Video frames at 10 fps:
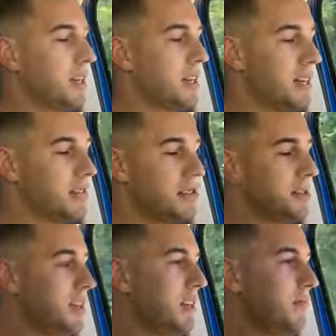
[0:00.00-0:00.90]
and
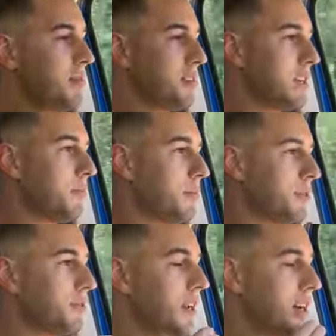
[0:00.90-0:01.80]
just to give you an example,
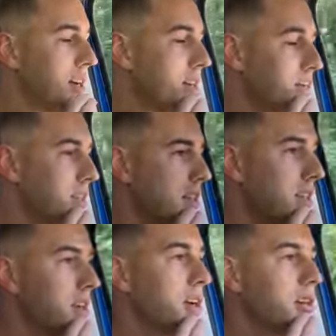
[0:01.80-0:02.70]
so right now I'm sitting
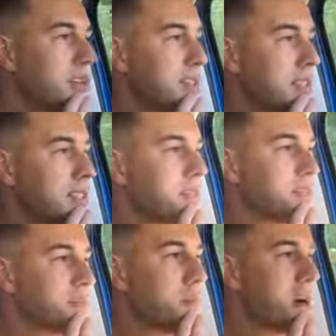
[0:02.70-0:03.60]
at
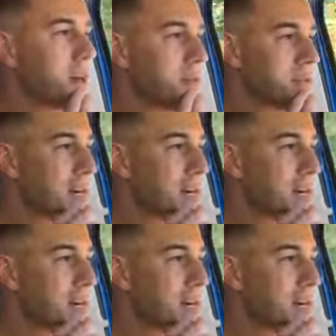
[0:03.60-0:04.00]
166 miles